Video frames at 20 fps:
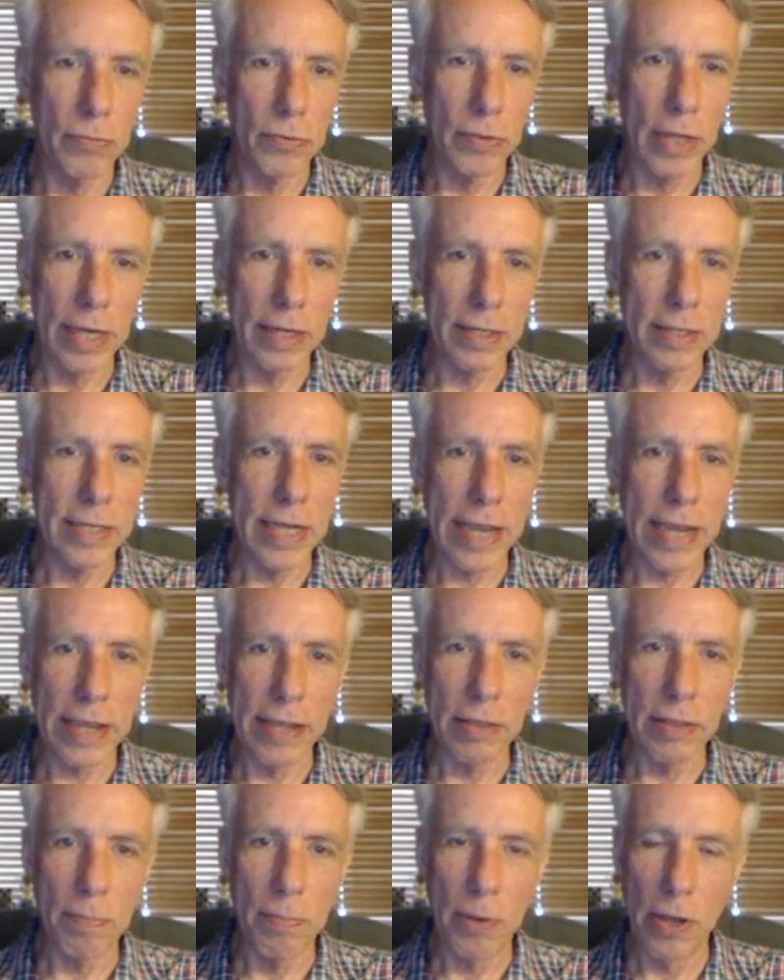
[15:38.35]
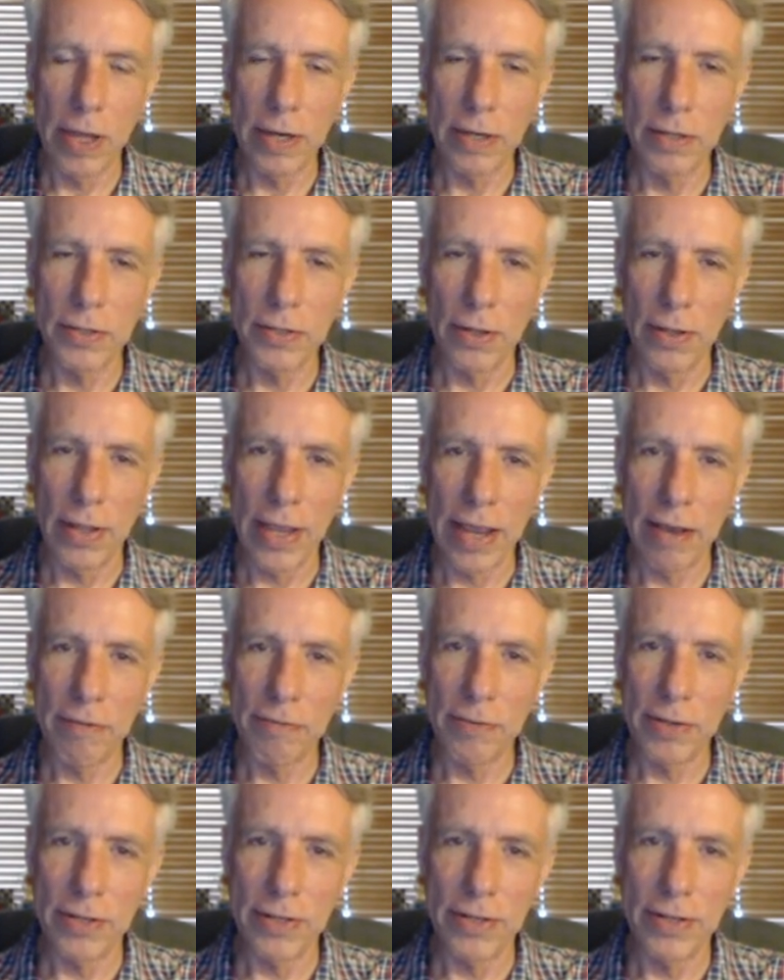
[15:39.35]
not attacking the pawn until
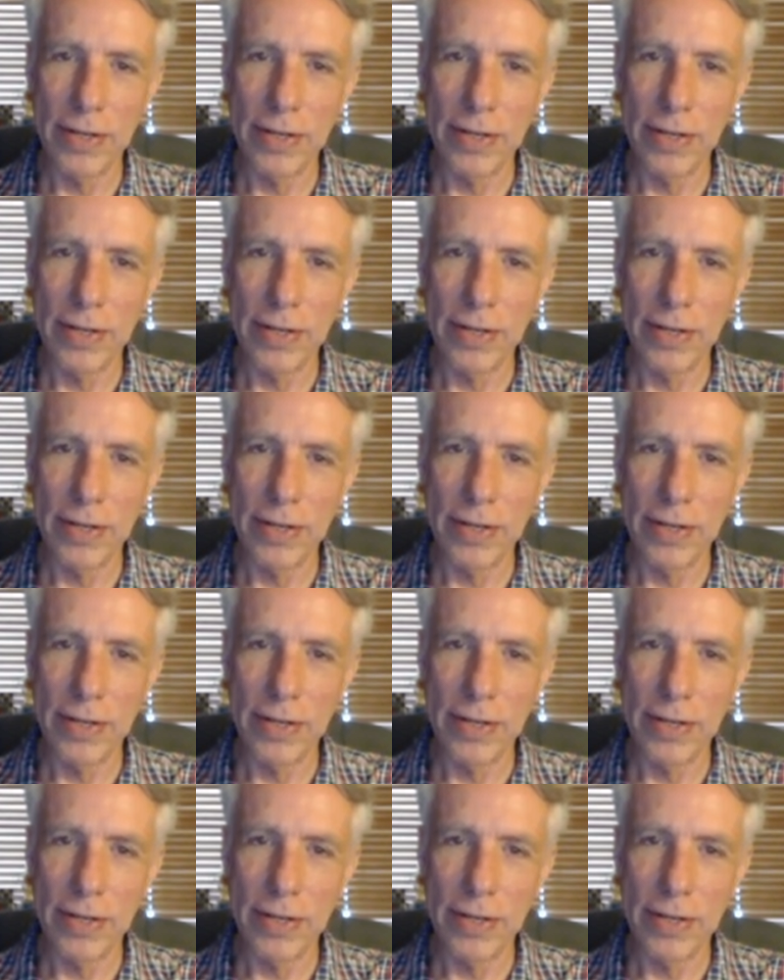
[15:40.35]
after